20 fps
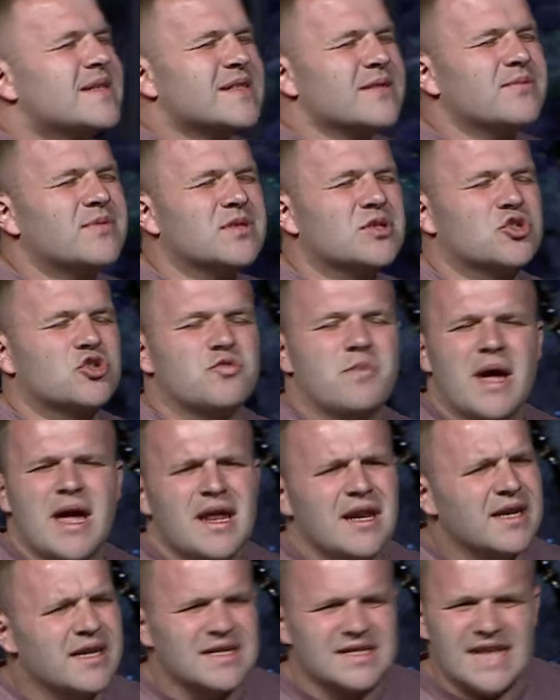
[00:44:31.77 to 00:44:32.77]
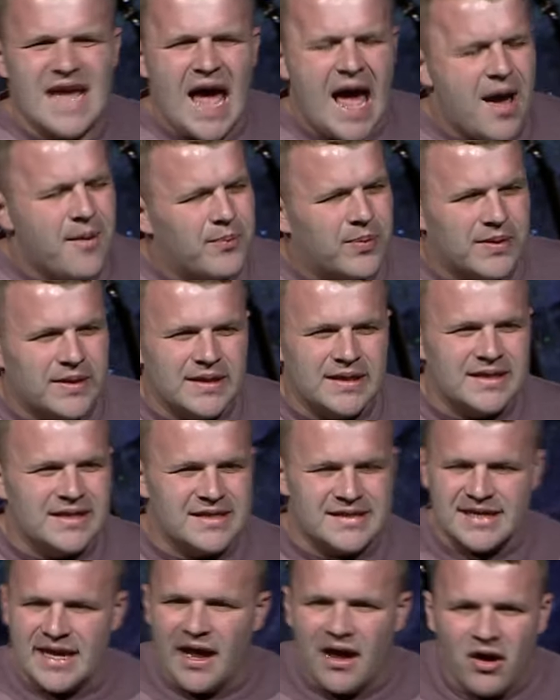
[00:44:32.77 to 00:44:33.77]
something traumatic is happening in
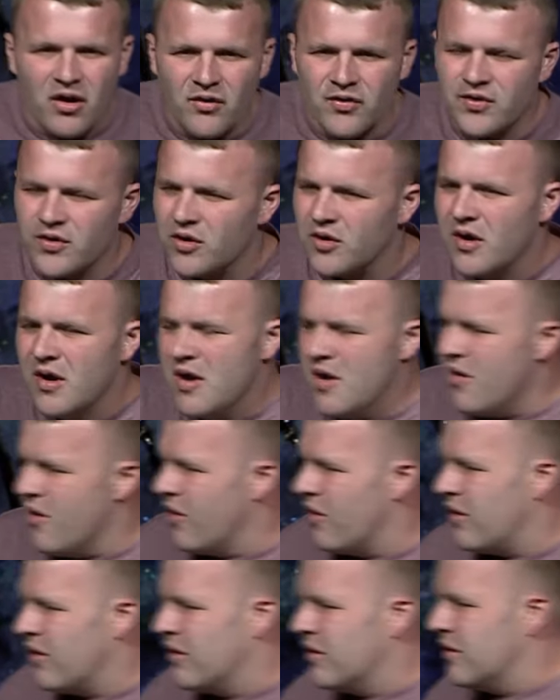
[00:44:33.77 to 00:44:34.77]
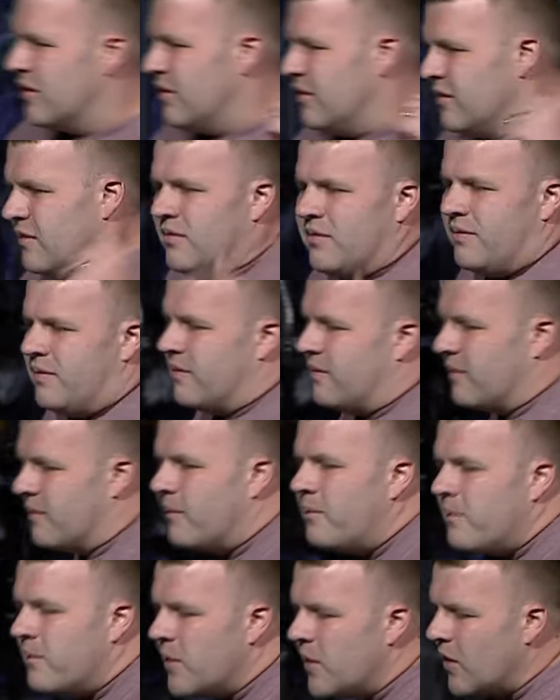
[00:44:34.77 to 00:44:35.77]
his health, or you
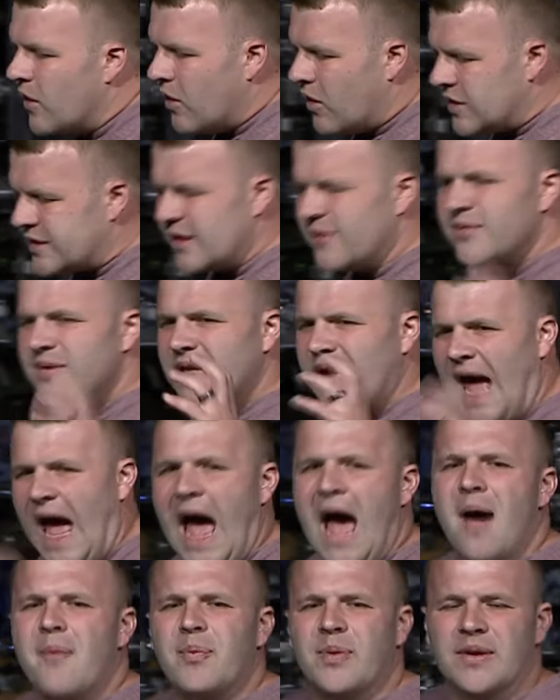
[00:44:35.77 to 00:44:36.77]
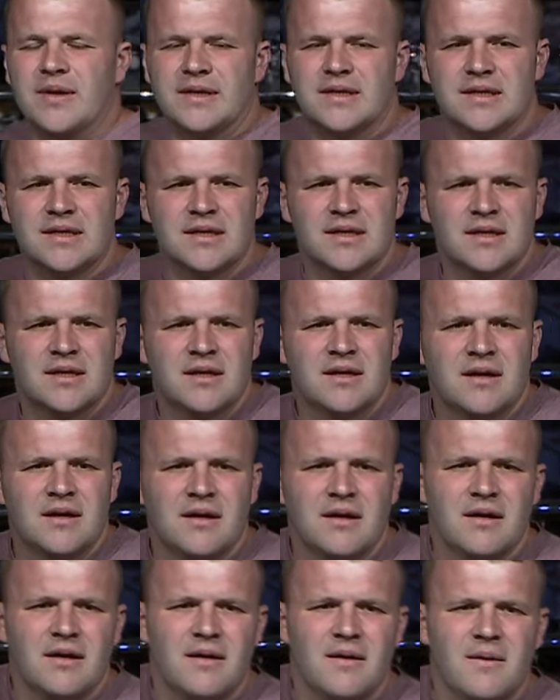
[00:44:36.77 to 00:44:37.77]
know, something happened.
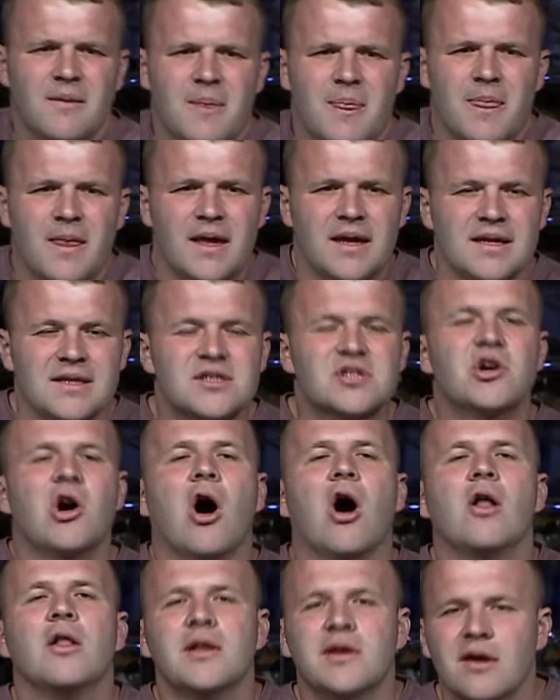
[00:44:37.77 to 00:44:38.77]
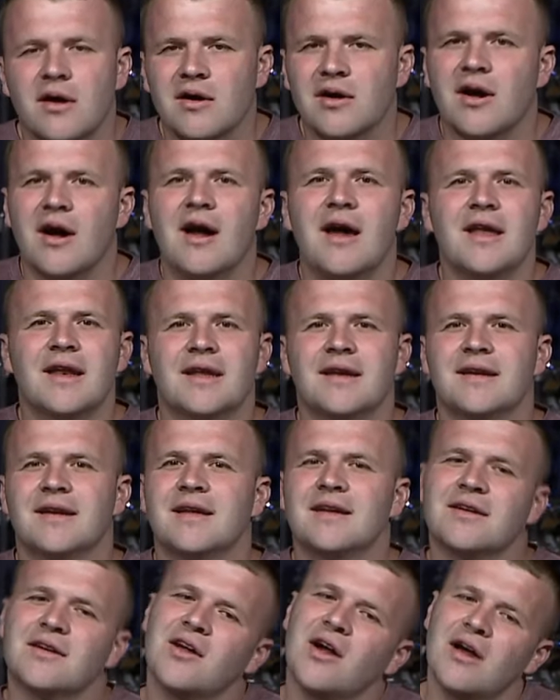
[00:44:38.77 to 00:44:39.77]
And he's calling on God,
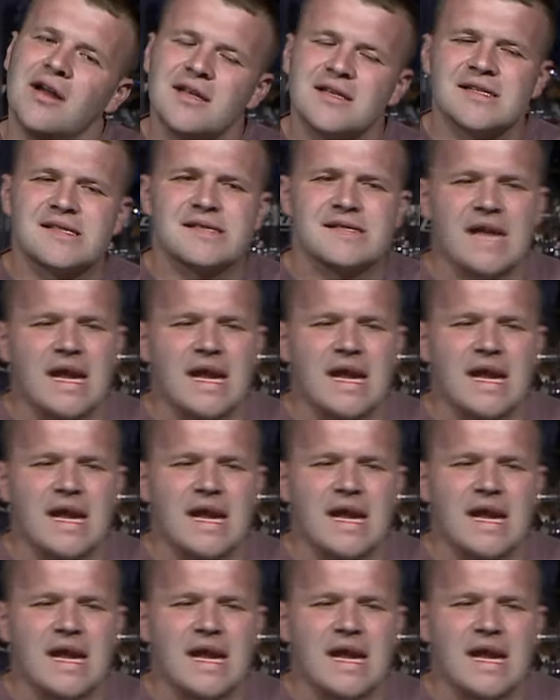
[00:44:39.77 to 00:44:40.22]
and God is